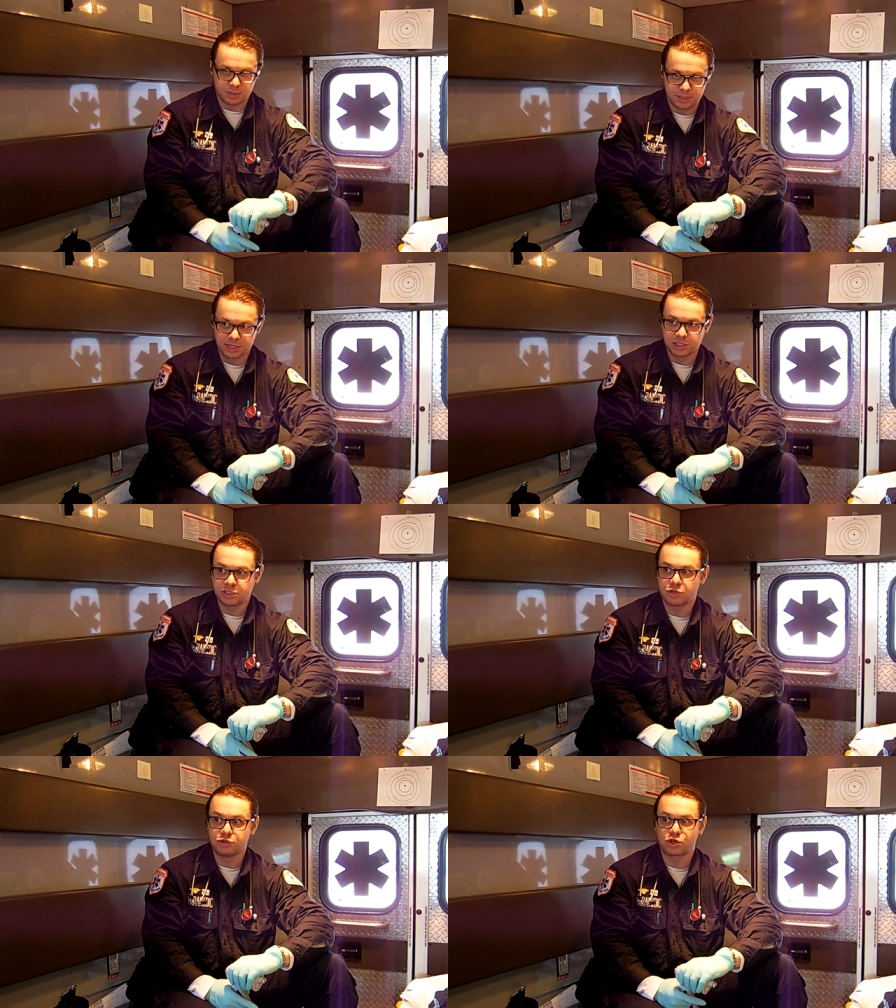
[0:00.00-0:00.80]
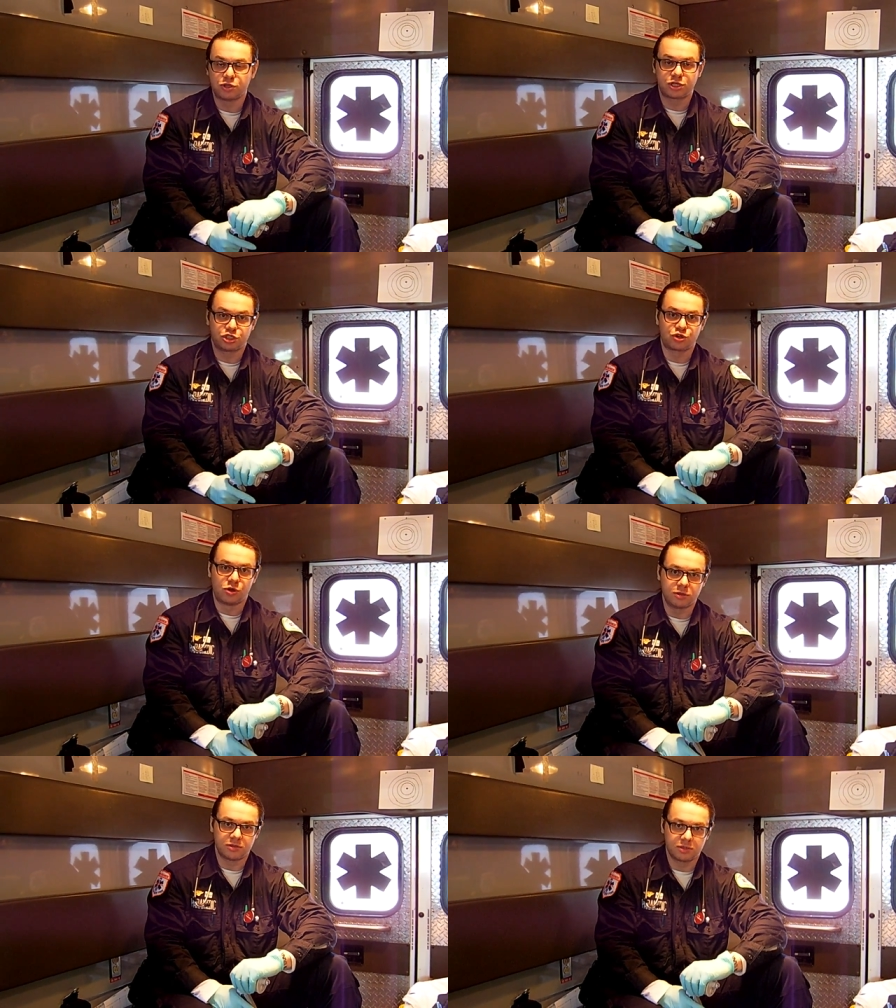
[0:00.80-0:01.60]
does it, so it's called
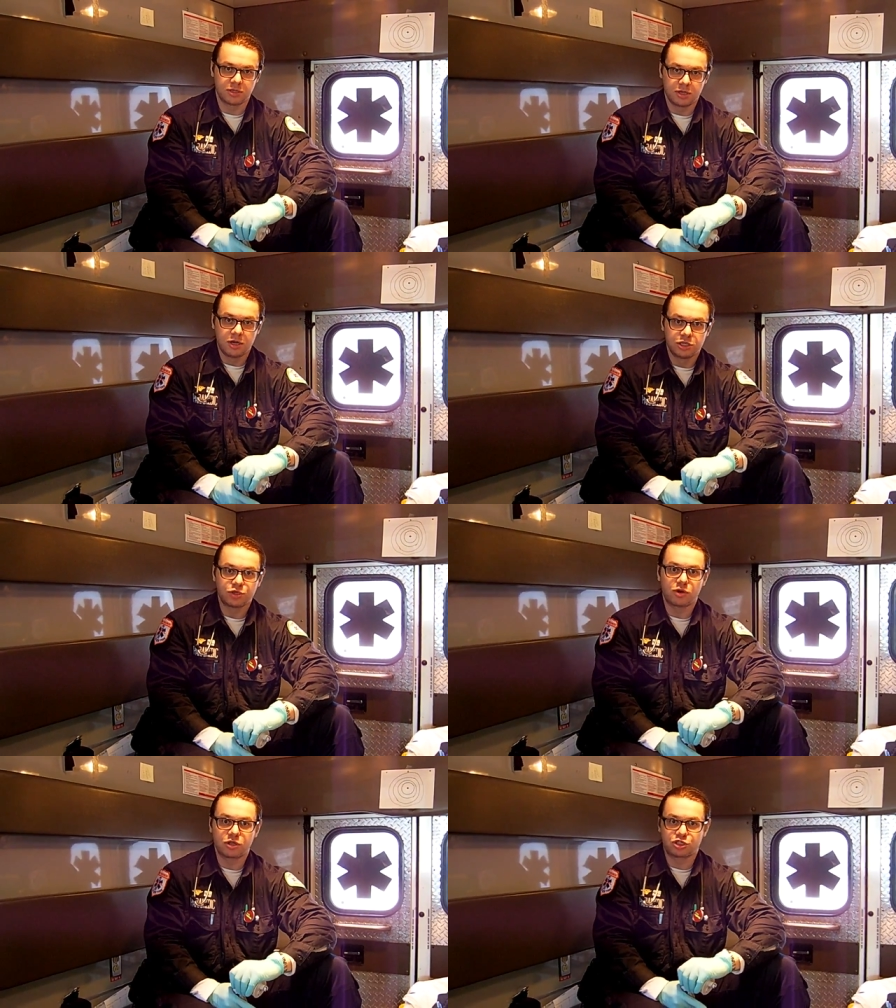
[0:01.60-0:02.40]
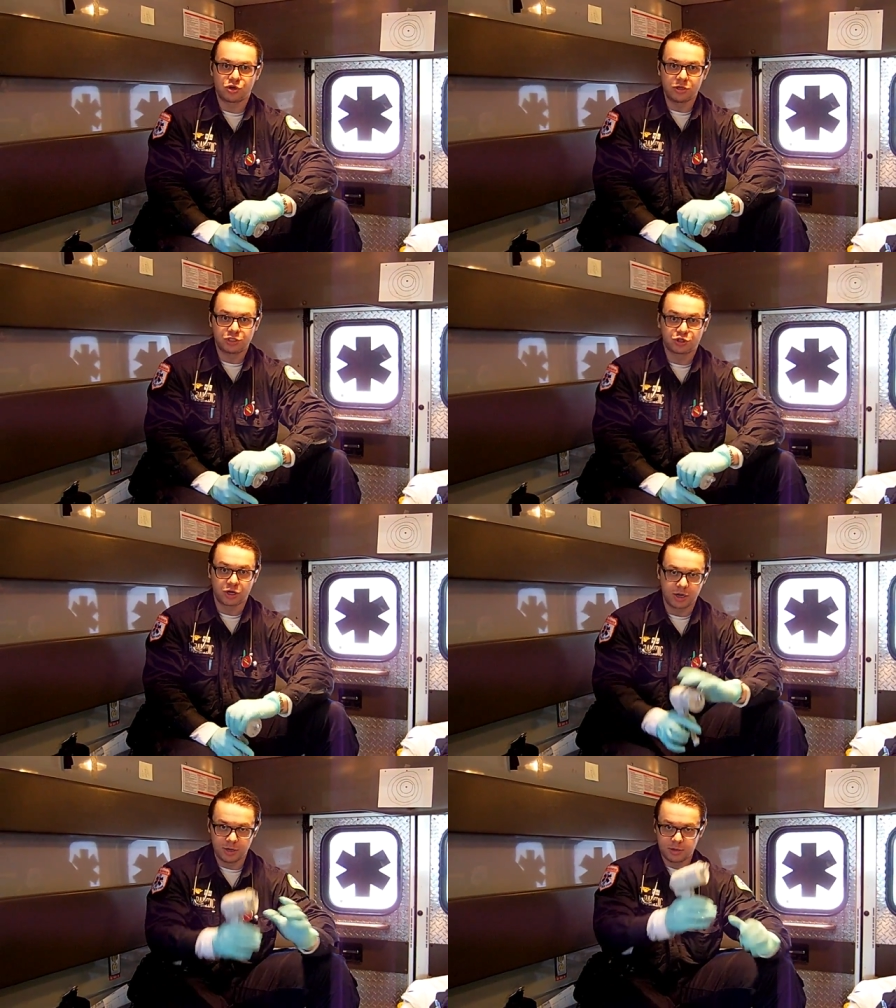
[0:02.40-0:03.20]
control. So control
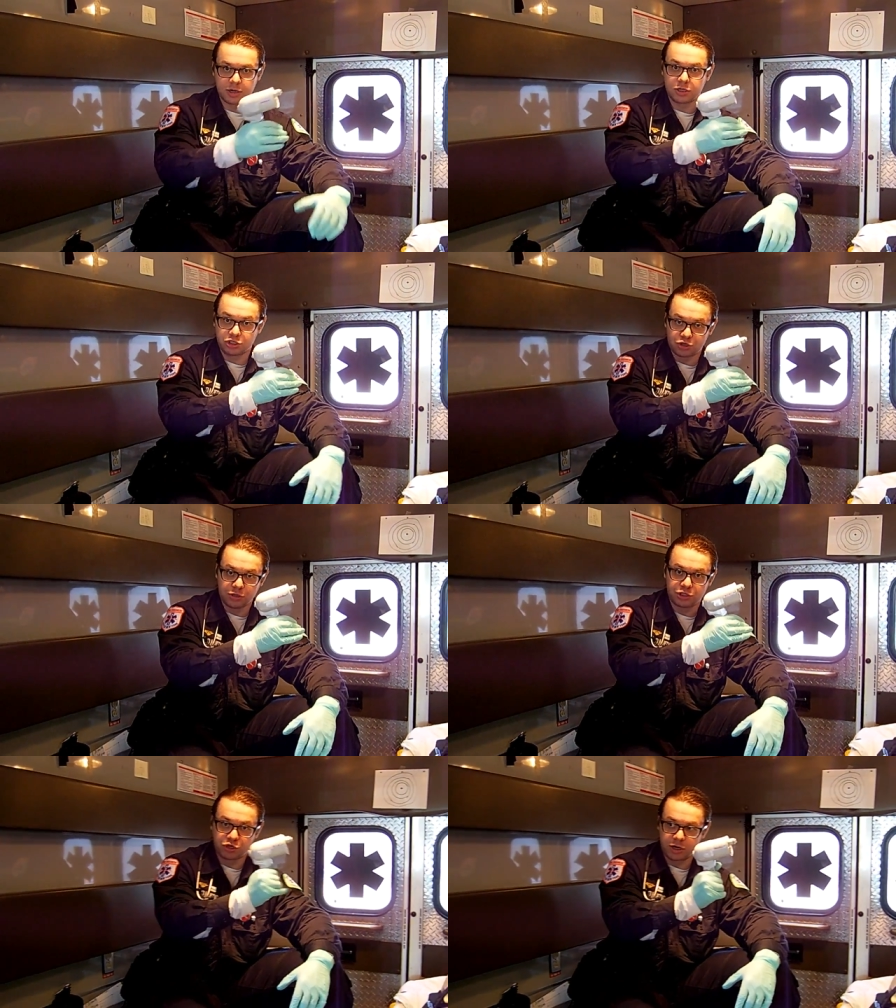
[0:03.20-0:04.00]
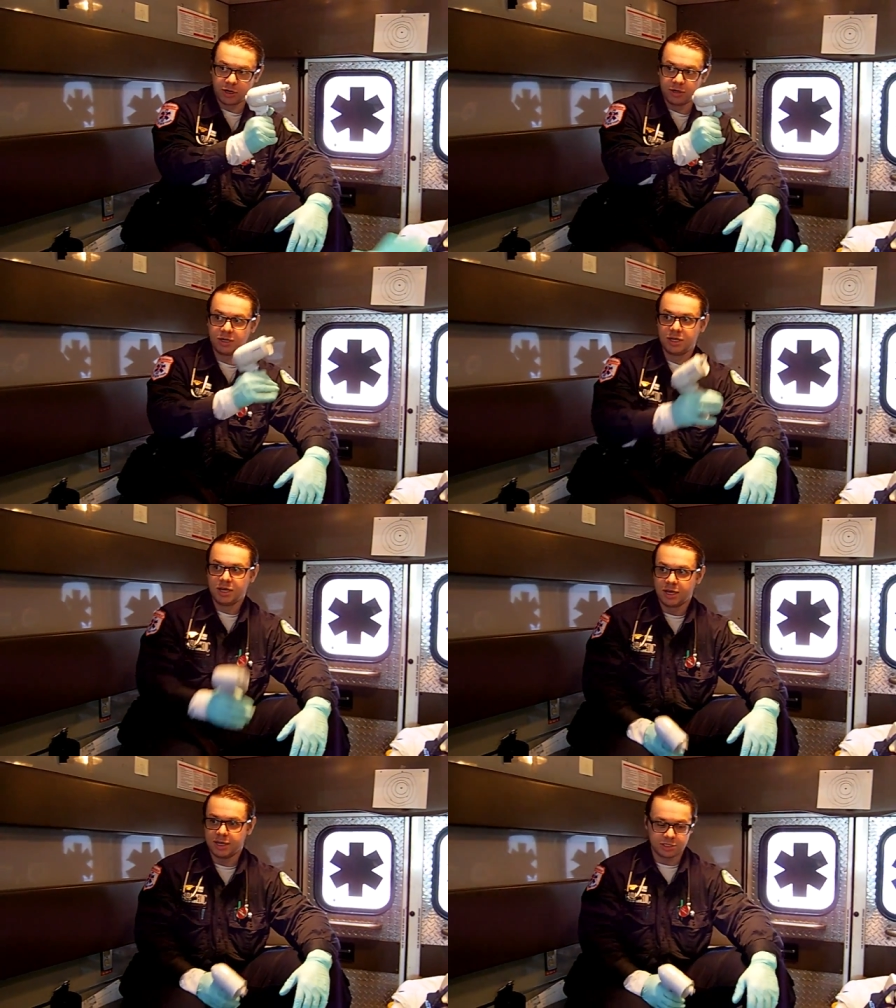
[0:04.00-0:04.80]
trigger
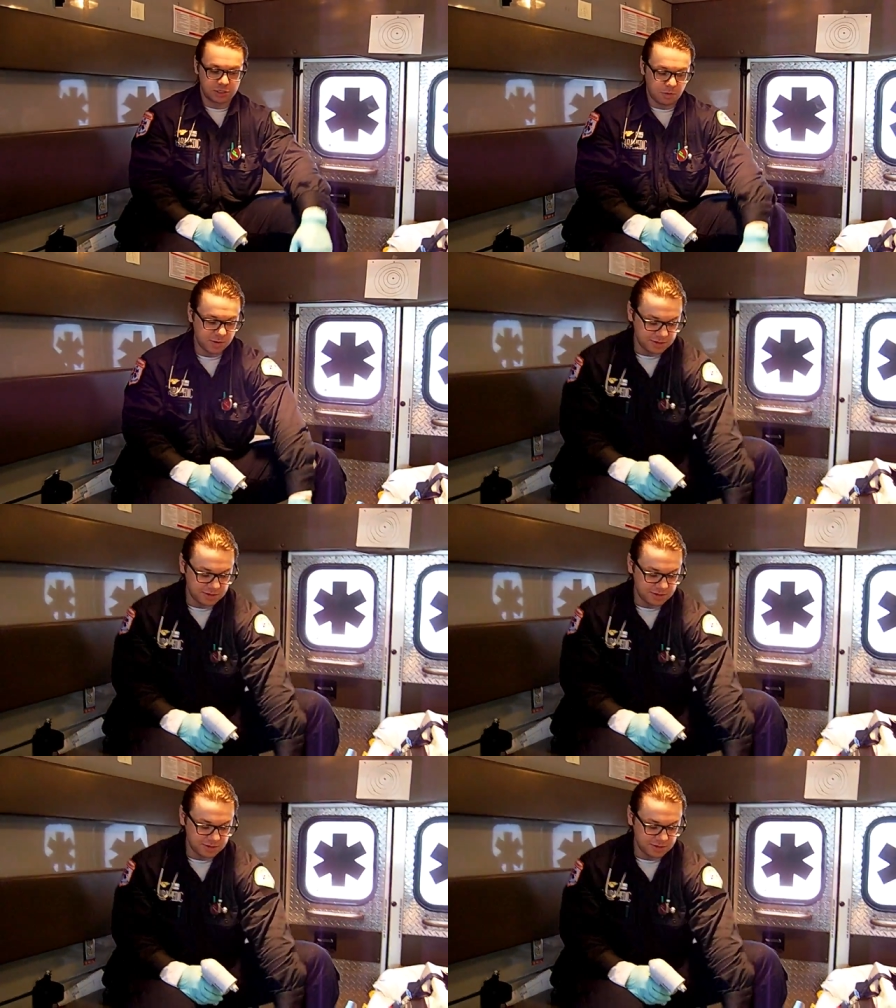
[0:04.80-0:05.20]
is when